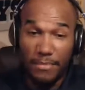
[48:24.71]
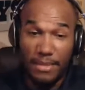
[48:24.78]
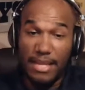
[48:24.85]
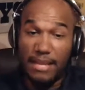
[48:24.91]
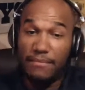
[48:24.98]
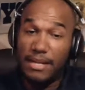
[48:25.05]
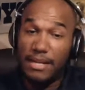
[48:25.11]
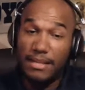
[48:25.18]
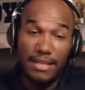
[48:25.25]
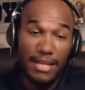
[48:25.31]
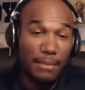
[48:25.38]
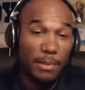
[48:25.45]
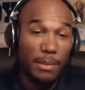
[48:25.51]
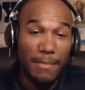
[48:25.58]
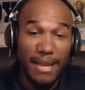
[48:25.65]
even in the
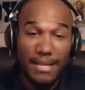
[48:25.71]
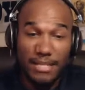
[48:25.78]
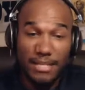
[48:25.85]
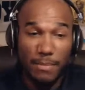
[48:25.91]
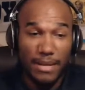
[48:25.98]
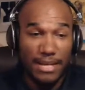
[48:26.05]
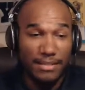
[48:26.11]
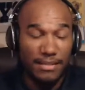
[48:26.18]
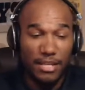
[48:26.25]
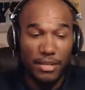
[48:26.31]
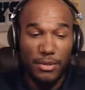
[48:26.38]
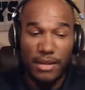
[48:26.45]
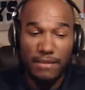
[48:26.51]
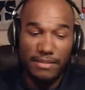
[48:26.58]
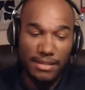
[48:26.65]
MMA space, the
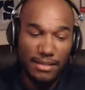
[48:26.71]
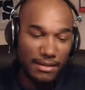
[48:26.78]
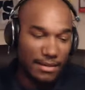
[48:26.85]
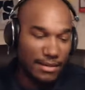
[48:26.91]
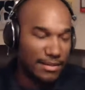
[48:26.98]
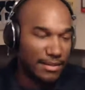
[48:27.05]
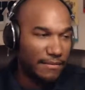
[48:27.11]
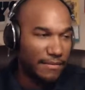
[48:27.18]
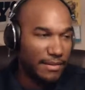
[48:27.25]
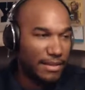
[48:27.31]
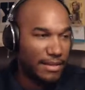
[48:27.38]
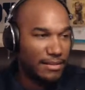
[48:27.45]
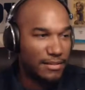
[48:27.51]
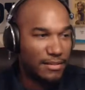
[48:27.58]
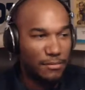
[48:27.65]
UFC does
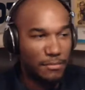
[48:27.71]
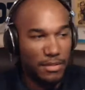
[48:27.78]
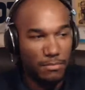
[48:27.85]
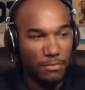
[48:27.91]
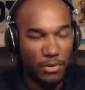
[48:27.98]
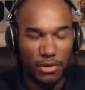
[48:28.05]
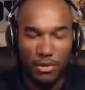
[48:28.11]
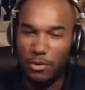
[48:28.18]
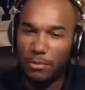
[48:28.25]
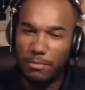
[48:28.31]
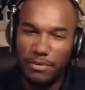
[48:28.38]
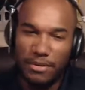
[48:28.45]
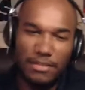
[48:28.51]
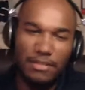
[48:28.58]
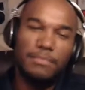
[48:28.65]
everything so much more
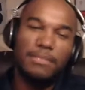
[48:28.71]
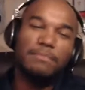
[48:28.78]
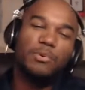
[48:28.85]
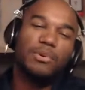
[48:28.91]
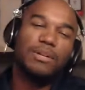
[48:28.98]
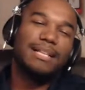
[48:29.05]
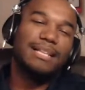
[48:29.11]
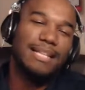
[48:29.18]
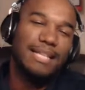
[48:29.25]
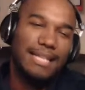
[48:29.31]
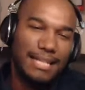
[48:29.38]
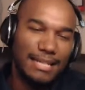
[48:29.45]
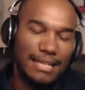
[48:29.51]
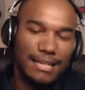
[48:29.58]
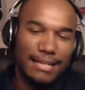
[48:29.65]
corporate, so much more
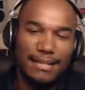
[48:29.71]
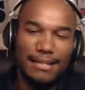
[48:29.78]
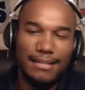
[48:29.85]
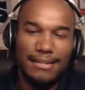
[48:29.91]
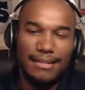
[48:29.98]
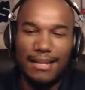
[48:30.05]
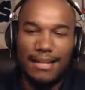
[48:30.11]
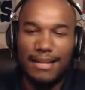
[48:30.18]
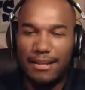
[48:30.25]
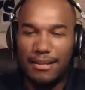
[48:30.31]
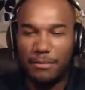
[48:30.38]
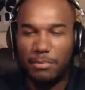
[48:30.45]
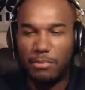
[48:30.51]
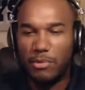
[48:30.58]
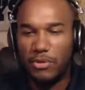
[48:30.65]
clean than any
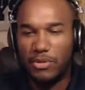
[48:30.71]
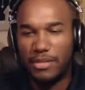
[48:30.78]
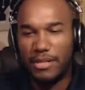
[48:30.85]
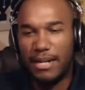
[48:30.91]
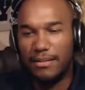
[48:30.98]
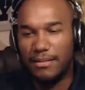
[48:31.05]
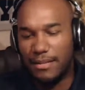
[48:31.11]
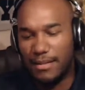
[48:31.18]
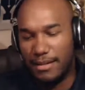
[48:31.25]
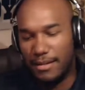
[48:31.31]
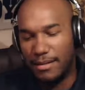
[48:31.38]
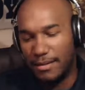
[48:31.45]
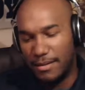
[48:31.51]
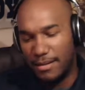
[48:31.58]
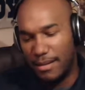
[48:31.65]
other promotion out there.
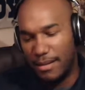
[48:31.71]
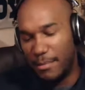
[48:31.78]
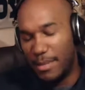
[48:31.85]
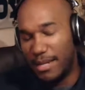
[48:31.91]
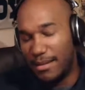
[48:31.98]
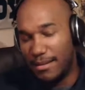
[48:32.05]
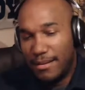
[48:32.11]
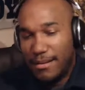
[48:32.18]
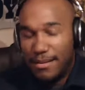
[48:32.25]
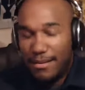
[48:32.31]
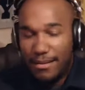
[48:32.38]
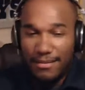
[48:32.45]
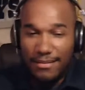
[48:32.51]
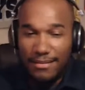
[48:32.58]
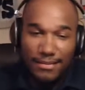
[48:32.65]
I mean,
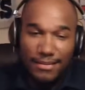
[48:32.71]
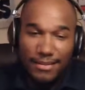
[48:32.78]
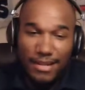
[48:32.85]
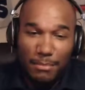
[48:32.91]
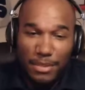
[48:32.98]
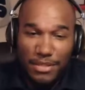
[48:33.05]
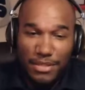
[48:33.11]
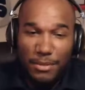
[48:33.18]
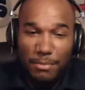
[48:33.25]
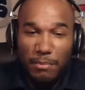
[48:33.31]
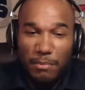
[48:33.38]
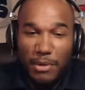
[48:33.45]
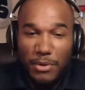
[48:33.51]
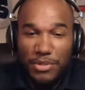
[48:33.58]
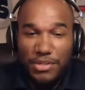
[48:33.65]
number 2
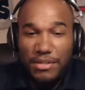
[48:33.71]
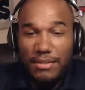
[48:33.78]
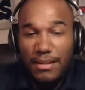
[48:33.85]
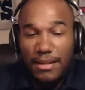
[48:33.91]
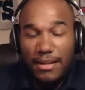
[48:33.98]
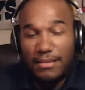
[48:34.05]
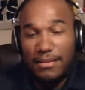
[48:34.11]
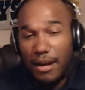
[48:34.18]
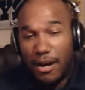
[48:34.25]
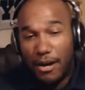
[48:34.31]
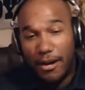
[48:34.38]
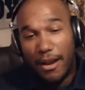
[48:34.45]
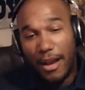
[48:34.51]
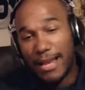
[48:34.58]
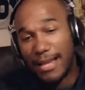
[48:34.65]
promotion,
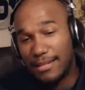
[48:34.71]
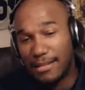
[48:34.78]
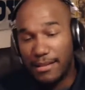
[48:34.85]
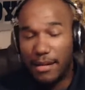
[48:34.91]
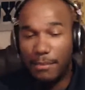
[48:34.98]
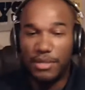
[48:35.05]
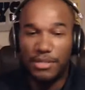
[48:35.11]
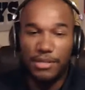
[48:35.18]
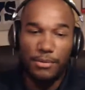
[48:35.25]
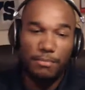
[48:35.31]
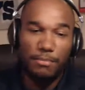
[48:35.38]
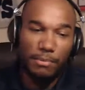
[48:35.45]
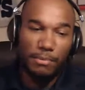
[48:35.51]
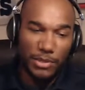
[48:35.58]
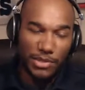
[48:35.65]
or I guess the number 2
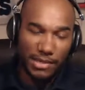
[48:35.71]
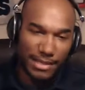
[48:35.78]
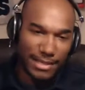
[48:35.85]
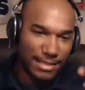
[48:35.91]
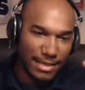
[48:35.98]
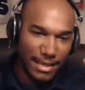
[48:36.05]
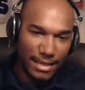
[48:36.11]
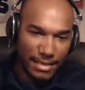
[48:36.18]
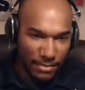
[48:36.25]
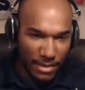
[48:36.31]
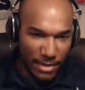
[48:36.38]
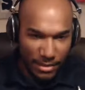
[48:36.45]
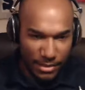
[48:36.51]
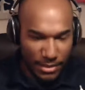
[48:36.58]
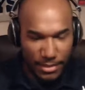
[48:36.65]
promotion in the States,
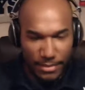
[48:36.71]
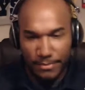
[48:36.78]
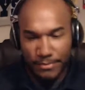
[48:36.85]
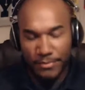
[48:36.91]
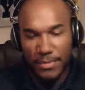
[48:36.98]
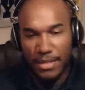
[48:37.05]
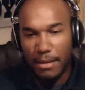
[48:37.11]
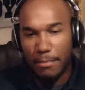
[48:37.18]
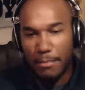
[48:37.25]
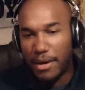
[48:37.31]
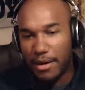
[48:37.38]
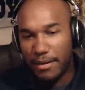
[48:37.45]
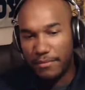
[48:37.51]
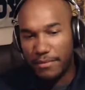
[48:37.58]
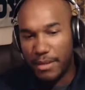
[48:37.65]
rather,
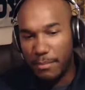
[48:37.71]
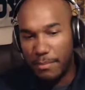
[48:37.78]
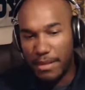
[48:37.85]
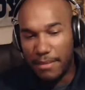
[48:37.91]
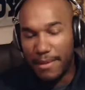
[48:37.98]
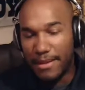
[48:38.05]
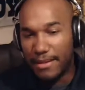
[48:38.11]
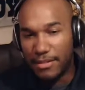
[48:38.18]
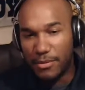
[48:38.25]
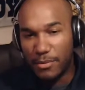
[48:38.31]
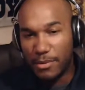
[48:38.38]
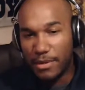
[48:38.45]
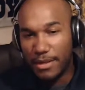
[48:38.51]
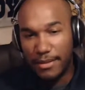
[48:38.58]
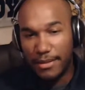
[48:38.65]
comparatively would be
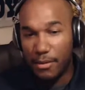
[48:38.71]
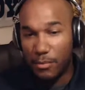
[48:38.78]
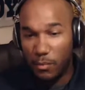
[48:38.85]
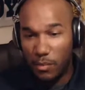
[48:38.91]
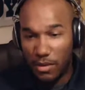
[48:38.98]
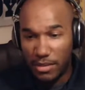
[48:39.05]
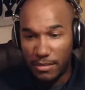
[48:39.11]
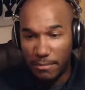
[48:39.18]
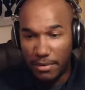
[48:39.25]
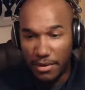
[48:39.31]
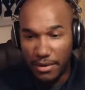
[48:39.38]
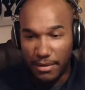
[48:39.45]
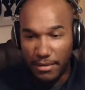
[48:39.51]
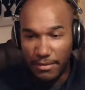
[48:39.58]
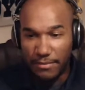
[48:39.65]
Bellator, and they're worlds
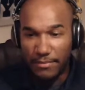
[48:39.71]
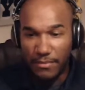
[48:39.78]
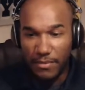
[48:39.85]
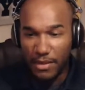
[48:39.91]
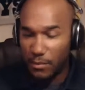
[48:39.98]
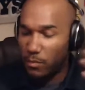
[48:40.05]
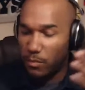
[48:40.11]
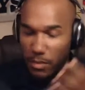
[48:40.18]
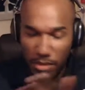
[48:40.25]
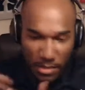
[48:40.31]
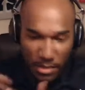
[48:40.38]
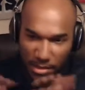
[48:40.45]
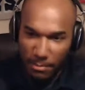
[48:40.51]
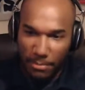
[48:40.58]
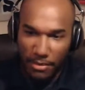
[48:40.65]
apart. They're
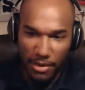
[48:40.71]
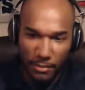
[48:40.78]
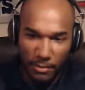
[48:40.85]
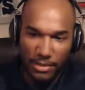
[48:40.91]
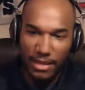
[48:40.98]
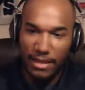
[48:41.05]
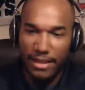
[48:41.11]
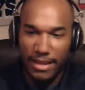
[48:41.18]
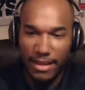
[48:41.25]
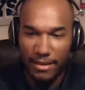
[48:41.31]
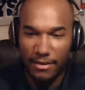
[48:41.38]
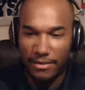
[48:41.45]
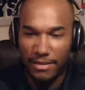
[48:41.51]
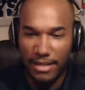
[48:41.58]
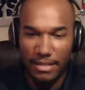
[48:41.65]
worlds apart with how they
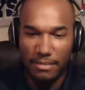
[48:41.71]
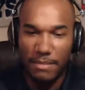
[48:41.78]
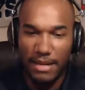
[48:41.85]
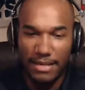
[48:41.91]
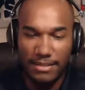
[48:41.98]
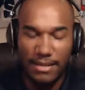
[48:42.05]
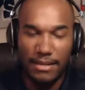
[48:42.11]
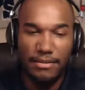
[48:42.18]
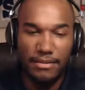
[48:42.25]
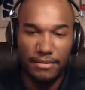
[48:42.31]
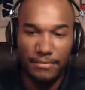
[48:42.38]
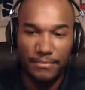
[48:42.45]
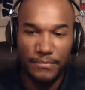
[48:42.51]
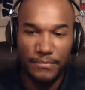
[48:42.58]
handle things backstage.